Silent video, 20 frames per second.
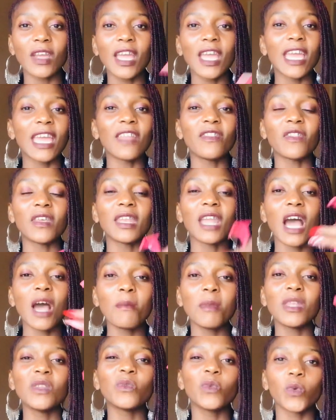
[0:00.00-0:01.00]
and then how
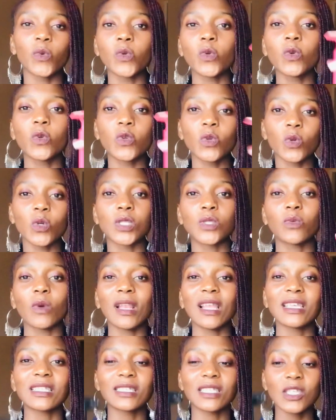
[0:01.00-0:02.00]
many will you use?
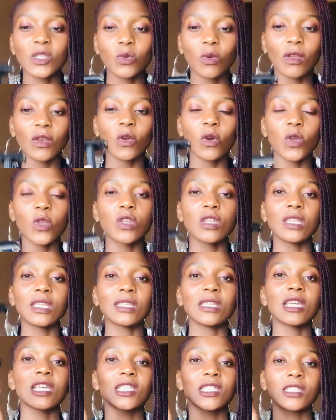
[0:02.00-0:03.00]
Well, as this one, all you
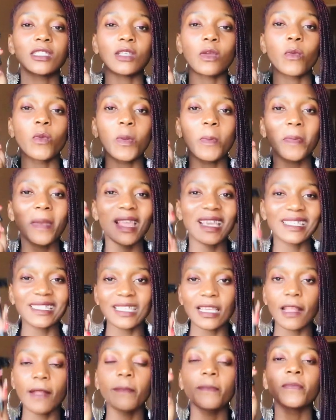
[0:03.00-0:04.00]
need is
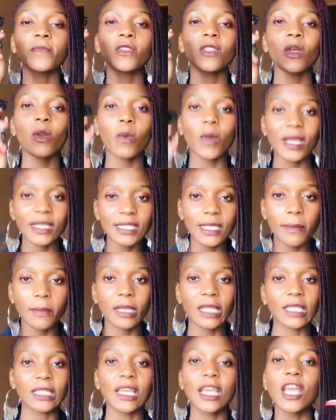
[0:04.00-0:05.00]
replacing the razor
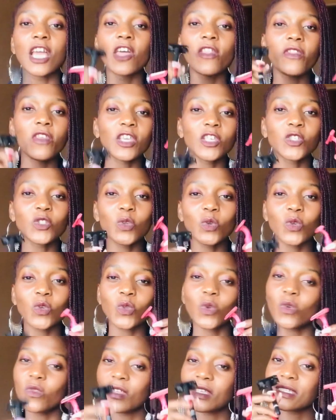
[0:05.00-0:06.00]
blade. These
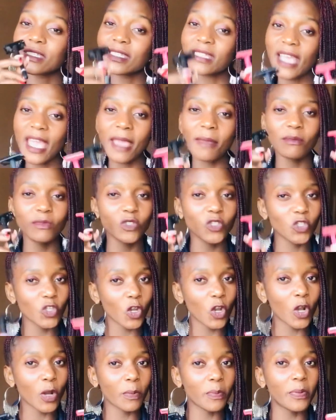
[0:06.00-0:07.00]
two do the same
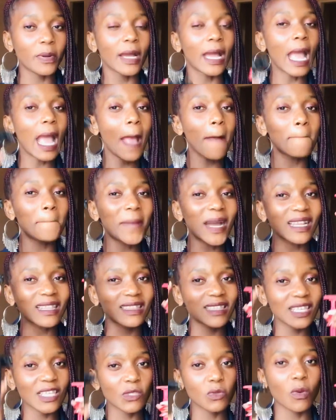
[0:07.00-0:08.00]
job, but
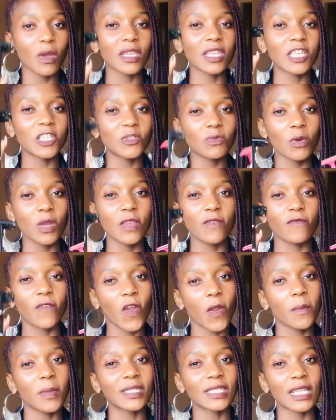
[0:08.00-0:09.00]
this one is more
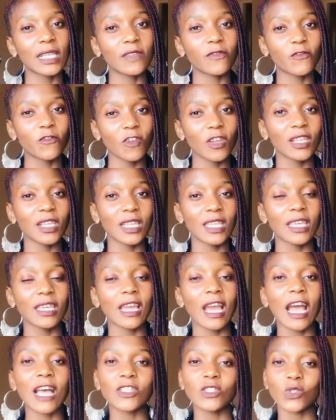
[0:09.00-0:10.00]
environmentally friendly
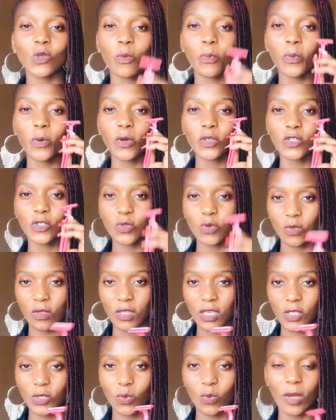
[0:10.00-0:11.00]
as opposed to
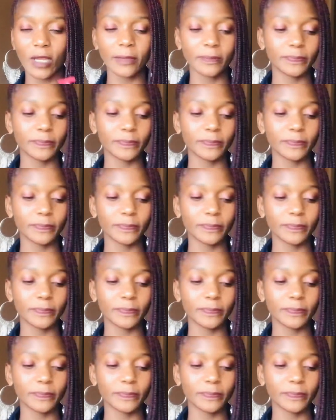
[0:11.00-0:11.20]
this one.